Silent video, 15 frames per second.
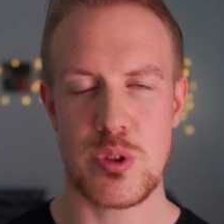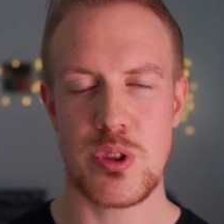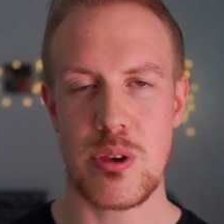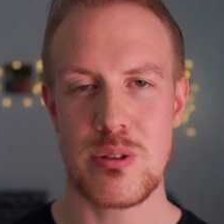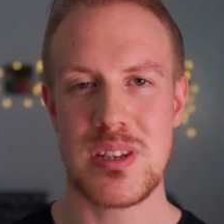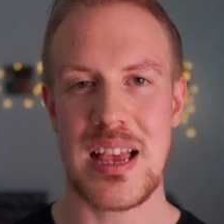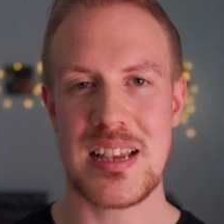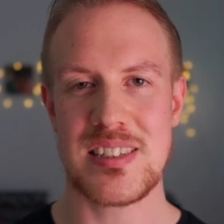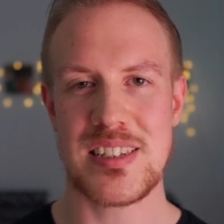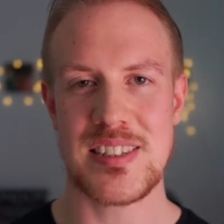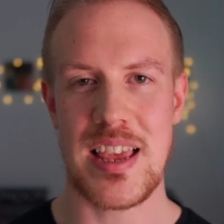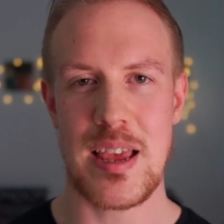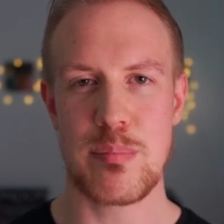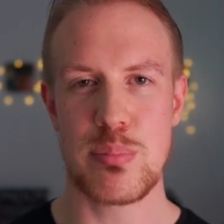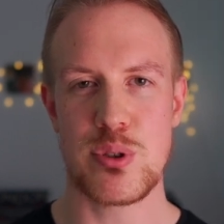With those last
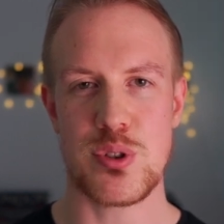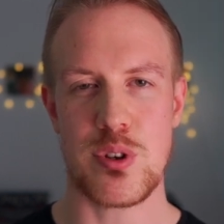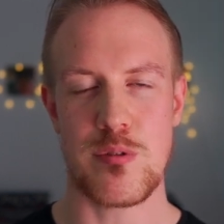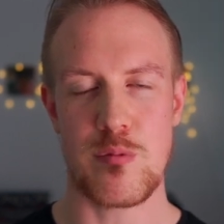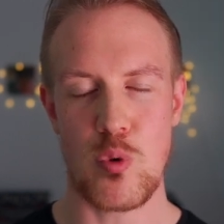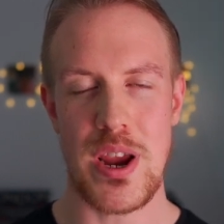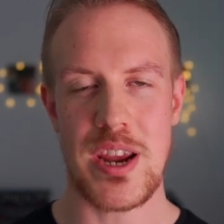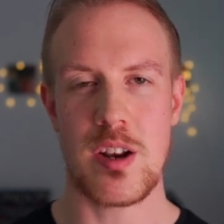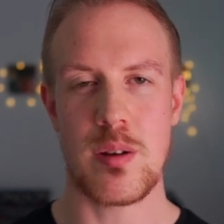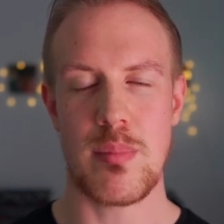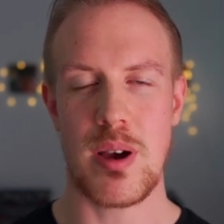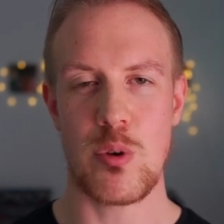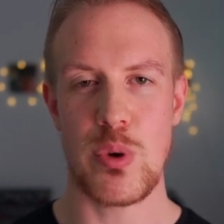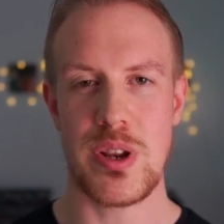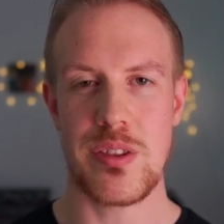examples of rain on
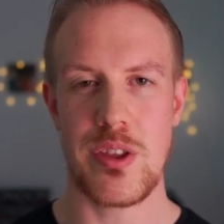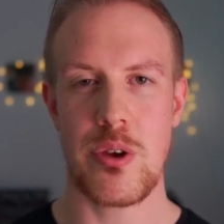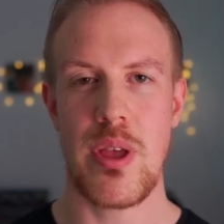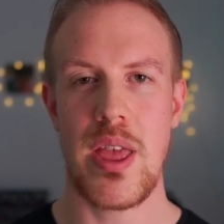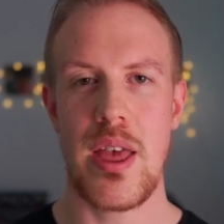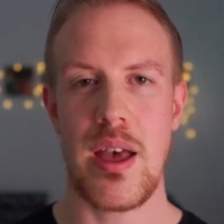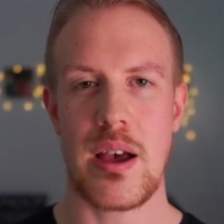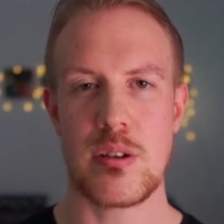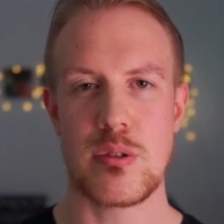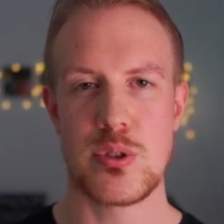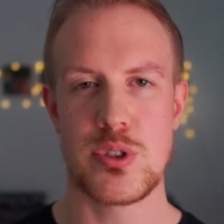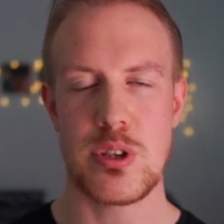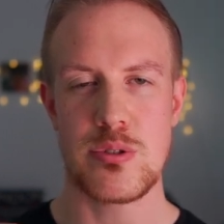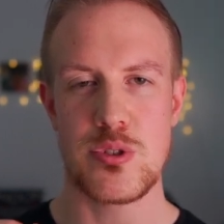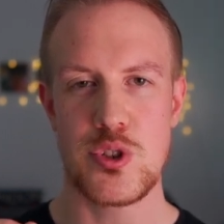my window, I
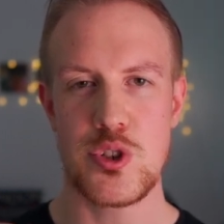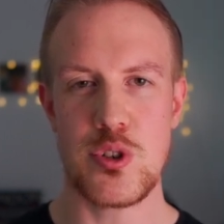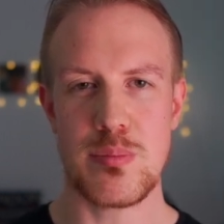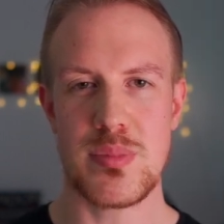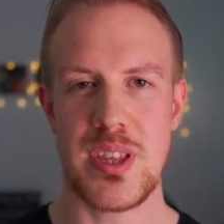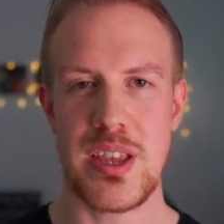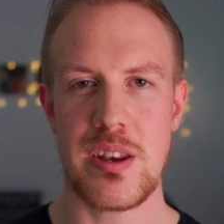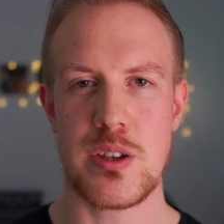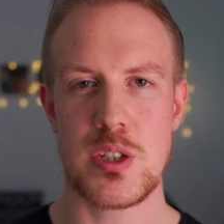also zoomed in